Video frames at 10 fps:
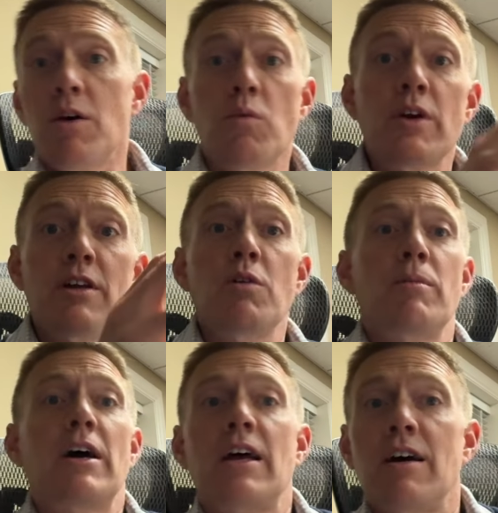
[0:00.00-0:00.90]
We know
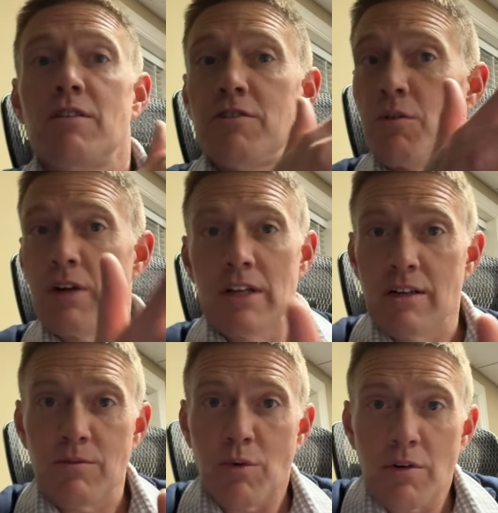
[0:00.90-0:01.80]
about how Jonah
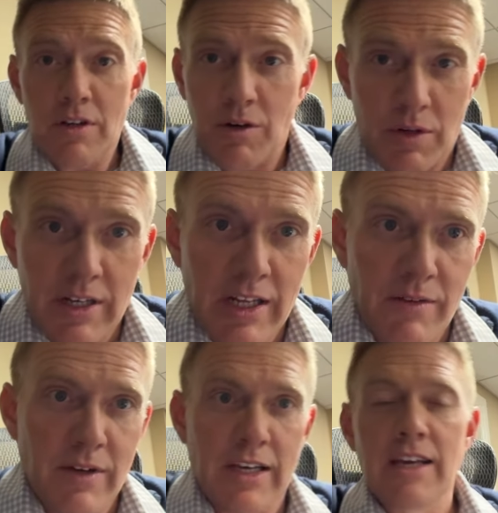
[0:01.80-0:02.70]
didn't want to go to
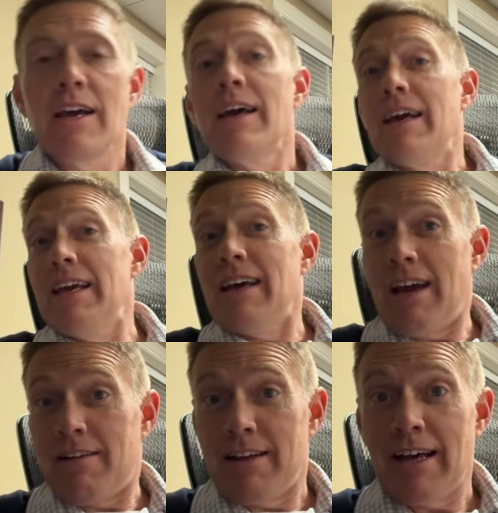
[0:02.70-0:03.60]
Nineveh. He he
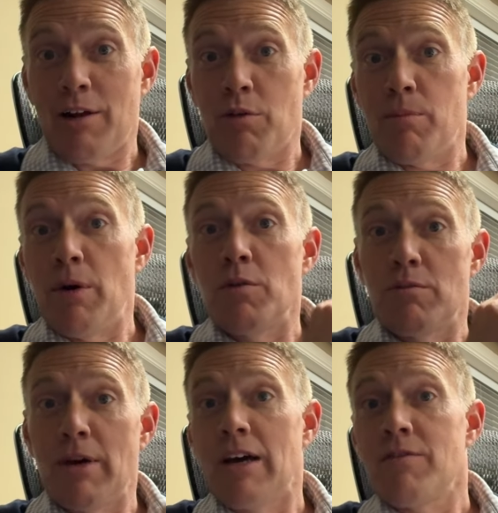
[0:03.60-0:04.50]
actually got on a
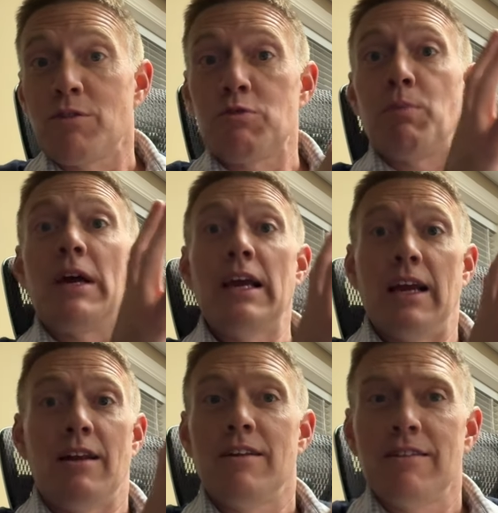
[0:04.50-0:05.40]
boat bound for
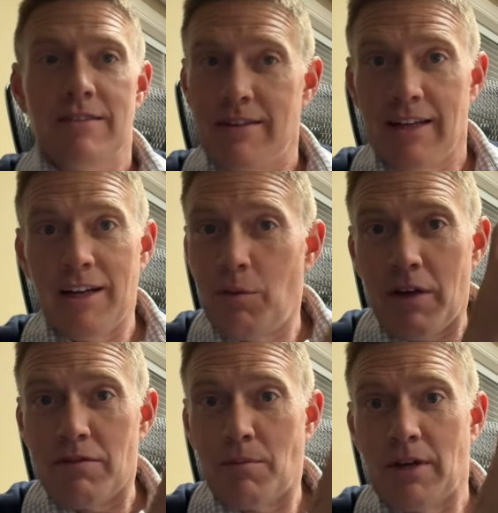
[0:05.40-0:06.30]
Spain to just get
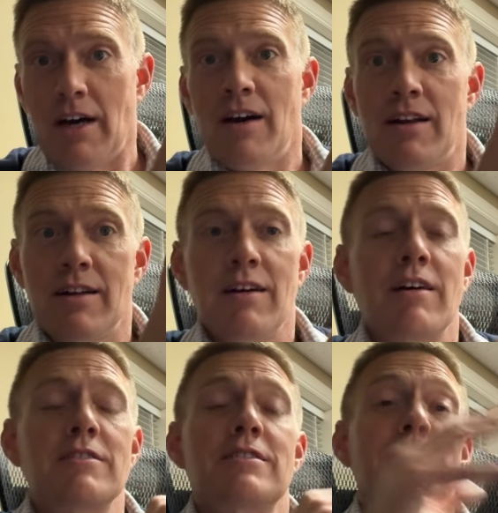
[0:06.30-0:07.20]
away from God and
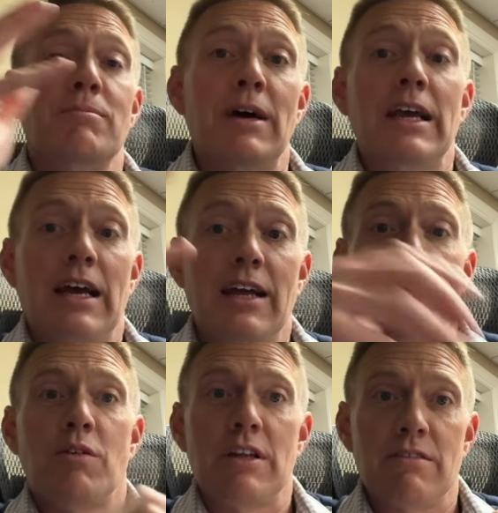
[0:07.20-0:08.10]
God's demand
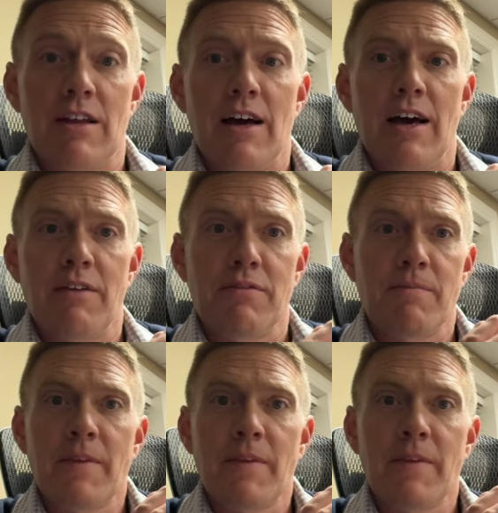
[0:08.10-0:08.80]
on his life.